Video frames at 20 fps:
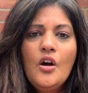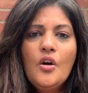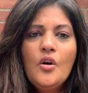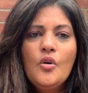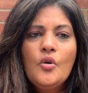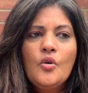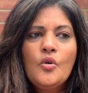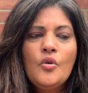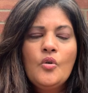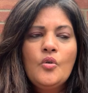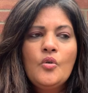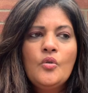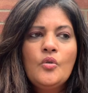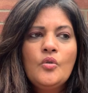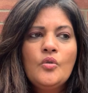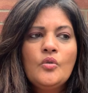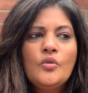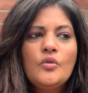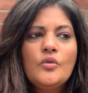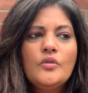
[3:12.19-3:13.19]

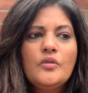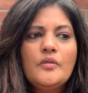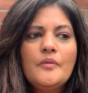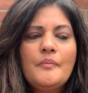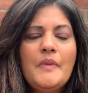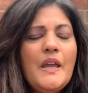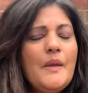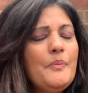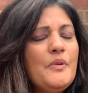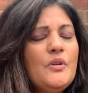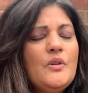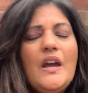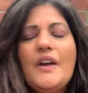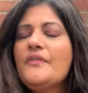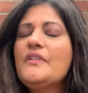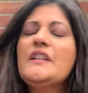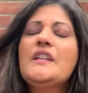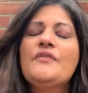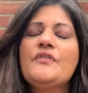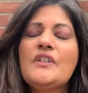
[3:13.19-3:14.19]
or maybe you
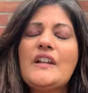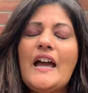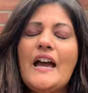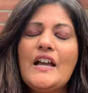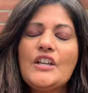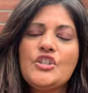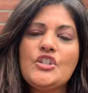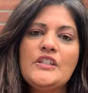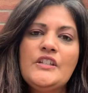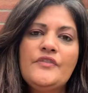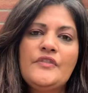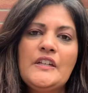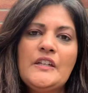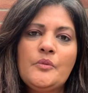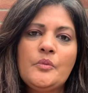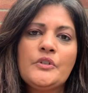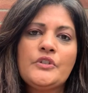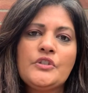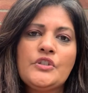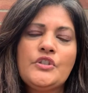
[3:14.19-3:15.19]
haven't even actually really
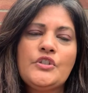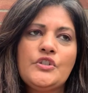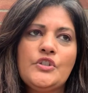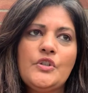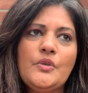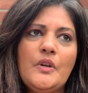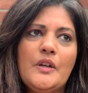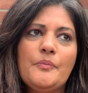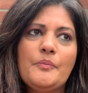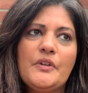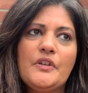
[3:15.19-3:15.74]
wanted to do it,